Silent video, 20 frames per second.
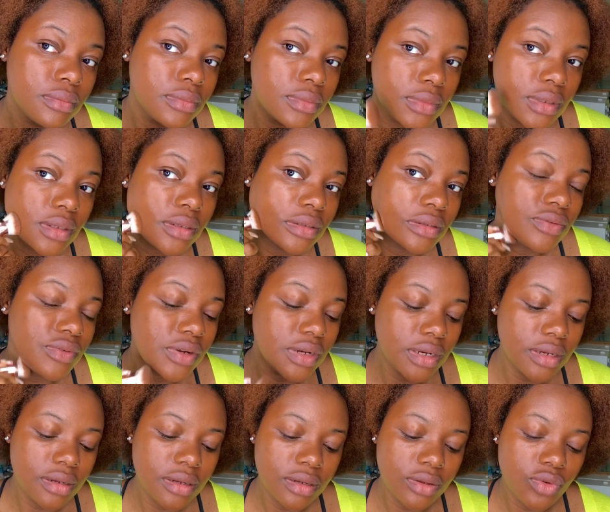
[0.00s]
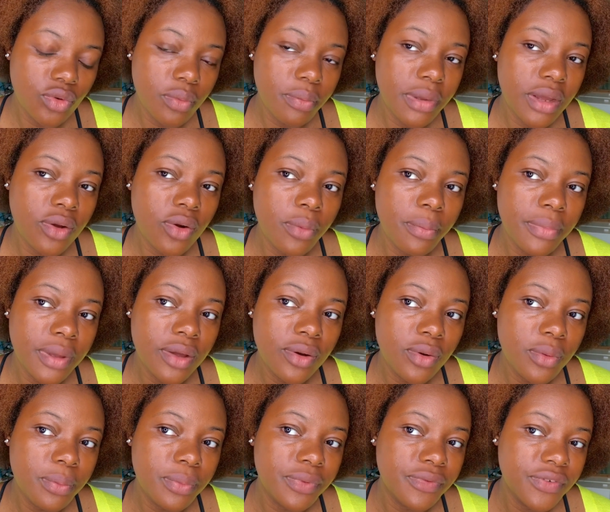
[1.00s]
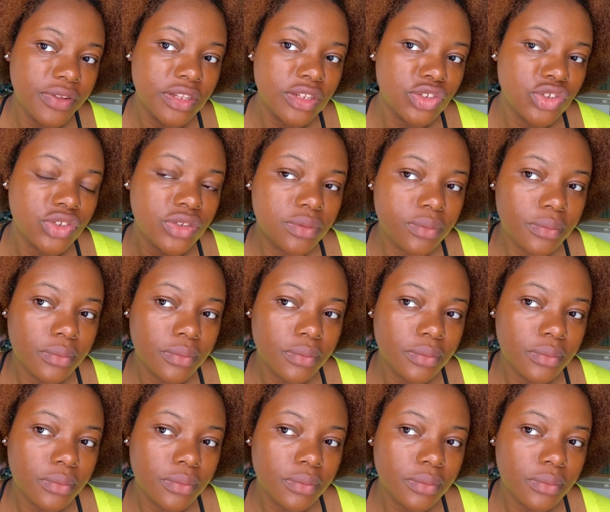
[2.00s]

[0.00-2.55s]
This is really a no makeup finish.